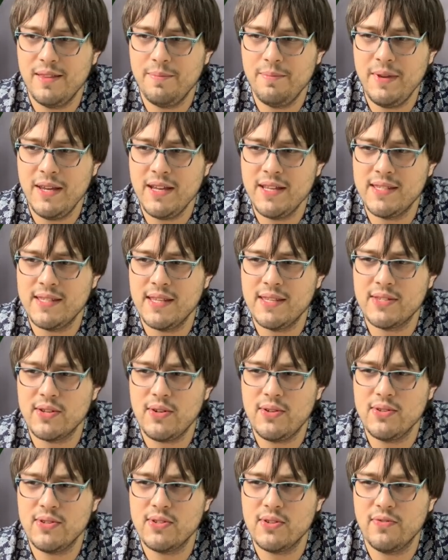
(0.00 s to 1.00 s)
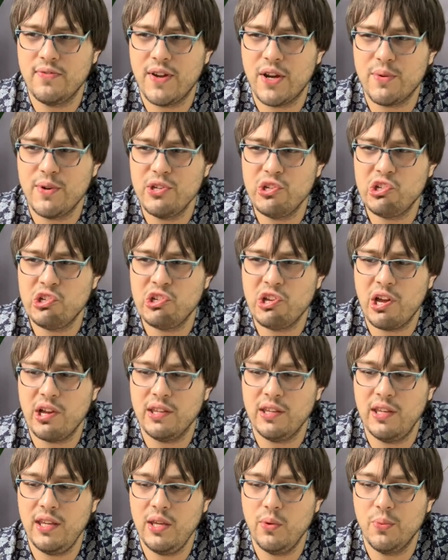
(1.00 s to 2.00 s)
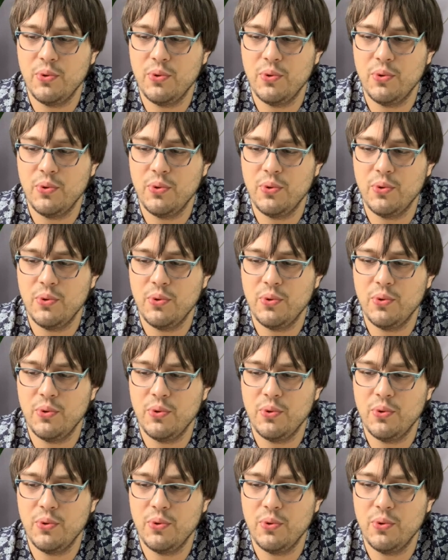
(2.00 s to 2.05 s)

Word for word: The mix is also very chunky,